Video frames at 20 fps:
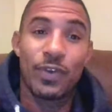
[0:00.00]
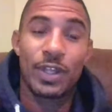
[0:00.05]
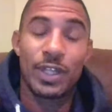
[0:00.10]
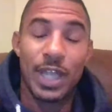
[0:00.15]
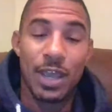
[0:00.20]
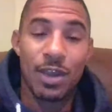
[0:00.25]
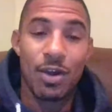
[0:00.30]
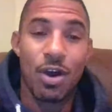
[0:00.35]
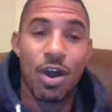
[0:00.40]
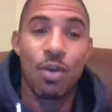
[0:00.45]

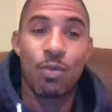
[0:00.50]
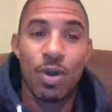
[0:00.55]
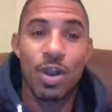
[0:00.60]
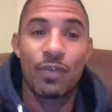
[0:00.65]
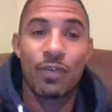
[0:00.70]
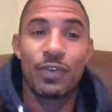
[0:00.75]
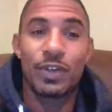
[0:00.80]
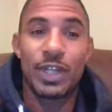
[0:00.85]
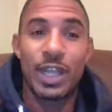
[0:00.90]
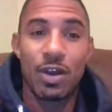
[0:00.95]
They are
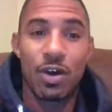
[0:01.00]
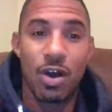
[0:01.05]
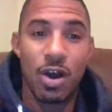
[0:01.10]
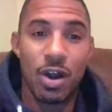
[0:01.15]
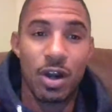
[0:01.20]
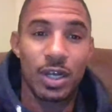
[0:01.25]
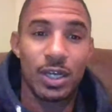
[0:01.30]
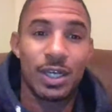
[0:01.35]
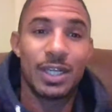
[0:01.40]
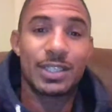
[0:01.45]
worth it. They
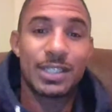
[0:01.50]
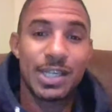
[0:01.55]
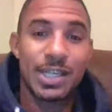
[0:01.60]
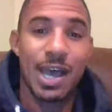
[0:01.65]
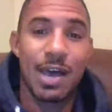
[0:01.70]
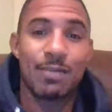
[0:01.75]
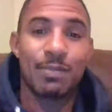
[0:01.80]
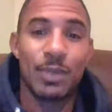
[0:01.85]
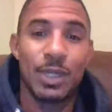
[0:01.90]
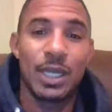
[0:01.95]
are
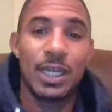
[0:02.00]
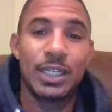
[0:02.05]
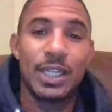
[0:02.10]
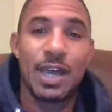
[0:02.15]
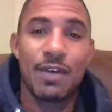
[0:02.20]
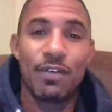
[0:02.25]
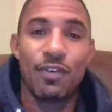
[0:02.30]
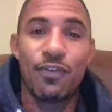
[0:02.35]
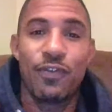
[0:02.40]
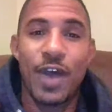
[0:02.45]
top
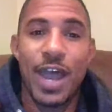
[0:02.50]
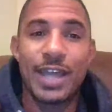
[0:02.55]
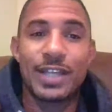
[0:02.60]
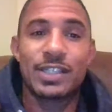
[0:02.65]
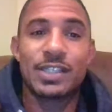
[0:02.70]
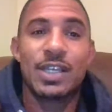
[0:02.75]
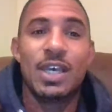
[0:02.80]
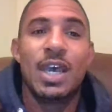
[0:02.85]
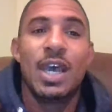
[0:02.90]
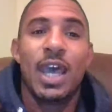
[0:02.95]
level
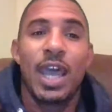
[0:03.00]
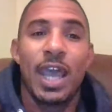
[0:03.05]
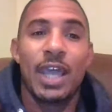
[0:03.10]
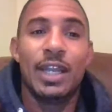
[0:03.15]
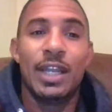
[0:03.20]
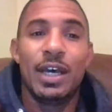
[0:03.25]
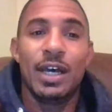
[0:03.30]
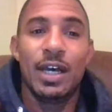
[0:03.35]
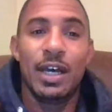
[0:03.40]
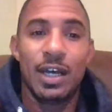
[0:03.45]
fights, and
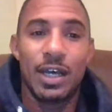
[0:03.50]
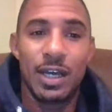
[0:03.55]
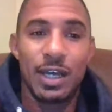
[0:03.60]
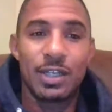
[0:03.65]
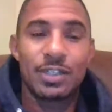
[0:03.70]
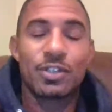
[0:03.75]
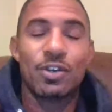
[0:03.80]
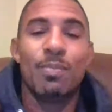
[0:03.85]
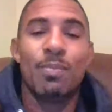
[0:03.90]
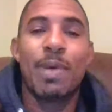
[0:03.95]

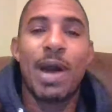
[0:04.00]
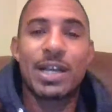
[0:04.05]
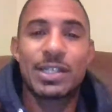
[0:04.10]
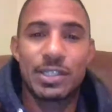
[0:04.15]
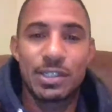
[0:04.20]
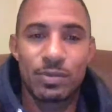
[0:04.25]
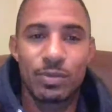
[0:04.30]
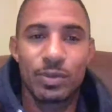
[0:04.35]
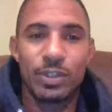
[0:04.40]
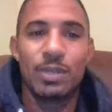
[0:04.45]
so boxing
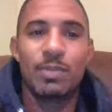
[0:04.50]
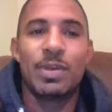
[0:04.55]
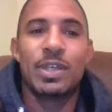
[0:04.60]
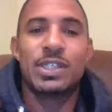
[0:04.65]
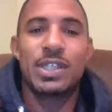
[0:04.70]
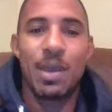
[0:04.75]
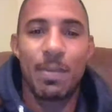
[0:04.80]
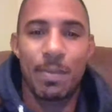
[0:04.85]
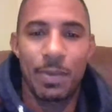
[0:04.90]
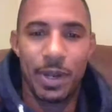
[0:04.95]
has really been
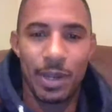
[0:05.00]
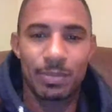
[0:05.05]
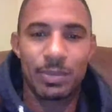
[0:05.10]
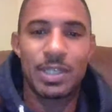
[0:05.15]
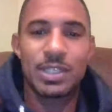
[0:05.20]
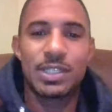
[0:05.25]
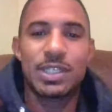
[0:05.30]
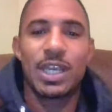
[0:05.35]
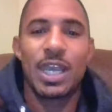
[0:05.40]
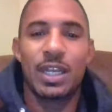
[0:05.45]
stepping up
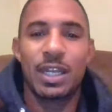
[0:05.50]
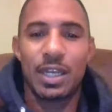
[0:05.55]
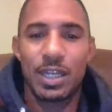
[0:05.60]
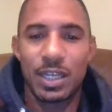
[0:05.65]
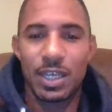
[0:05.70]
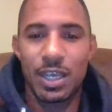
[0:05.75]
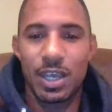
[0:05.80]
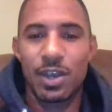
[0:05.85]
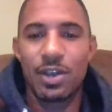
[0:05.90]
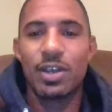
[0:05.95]
this end of the
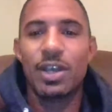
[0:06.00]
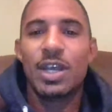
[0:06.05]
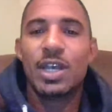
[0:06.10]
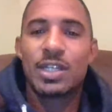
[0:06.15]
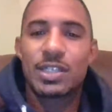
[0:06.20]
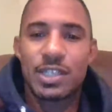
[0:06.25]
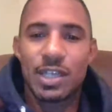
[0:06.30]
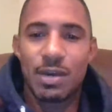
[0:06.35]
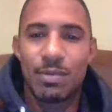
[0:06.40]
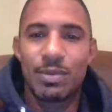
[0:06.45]
year.
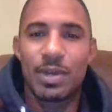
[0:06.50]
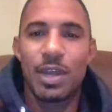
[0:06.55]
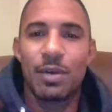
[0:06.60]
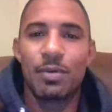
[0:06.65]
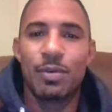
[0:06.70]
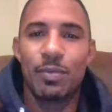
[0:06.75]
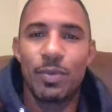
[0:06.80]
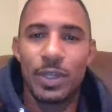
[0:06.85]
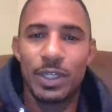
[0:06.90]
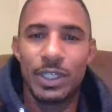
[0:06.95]
Something that
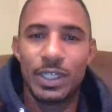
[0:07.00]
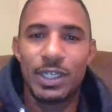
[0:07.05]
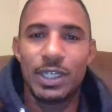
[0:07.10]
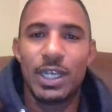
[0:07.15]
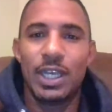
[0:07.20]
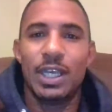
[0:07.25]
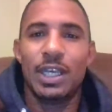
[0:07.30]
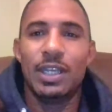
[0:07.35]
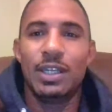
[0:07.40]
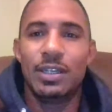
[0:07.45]
we really
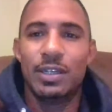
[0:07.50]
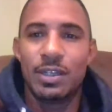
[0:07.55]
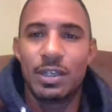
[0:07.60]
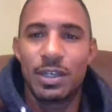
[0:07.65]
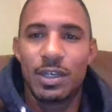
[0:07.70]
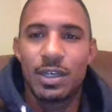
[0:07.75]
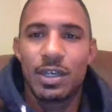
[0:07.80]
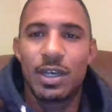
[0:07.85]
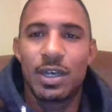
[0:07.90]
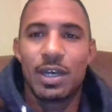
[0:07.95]
need.
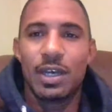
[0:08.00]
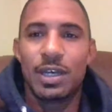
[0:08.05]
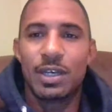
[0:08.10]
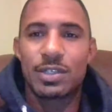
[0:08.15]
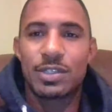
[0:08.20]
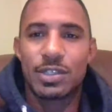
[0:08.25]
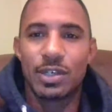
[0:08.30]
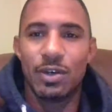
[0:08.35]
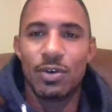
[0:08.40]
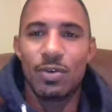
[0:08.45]

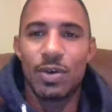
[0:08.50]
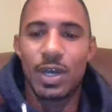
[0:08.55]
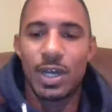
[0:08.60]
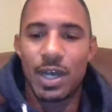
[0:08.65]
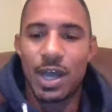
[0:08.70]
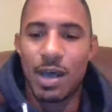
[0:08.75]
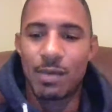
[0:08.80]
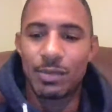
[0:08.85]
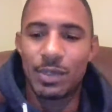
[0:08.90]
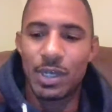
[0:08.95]
So
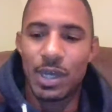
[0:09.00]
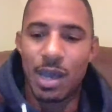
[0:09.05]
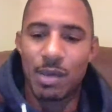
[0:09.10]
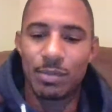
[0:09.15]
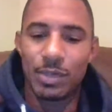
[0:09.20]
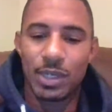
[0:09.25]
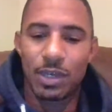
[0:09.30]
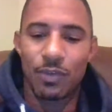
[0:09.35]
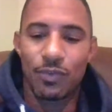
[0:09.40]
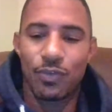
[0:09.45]
I'm
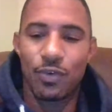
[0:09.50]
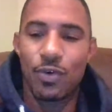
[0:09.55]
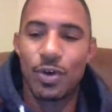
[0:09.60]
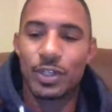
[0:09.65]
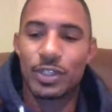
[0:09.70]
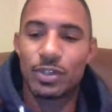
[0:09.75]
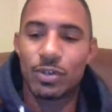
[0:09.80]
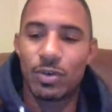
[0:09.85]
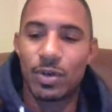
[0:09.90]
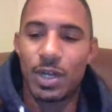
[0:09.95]
looking forward
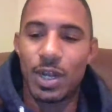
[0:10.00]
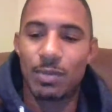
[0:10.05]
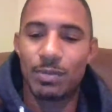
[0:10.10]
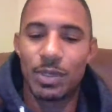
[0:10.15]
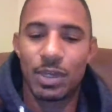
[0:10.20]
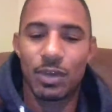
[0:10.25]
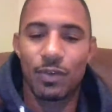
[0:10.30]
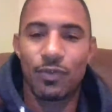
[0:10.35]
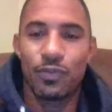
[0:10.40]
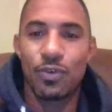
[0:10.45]
to it. I'm
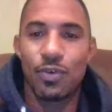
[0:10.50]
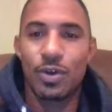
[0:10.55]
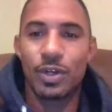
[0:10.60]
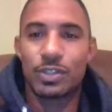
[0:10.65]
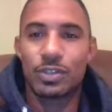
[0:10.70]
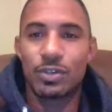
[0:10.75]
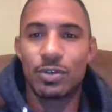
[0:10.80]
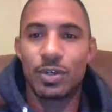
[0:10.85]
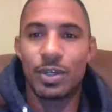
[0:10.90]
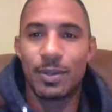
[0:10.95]
looking forward
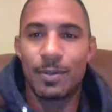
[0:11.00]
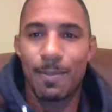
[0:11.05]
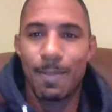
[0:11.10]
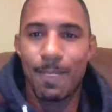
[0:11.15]
to it.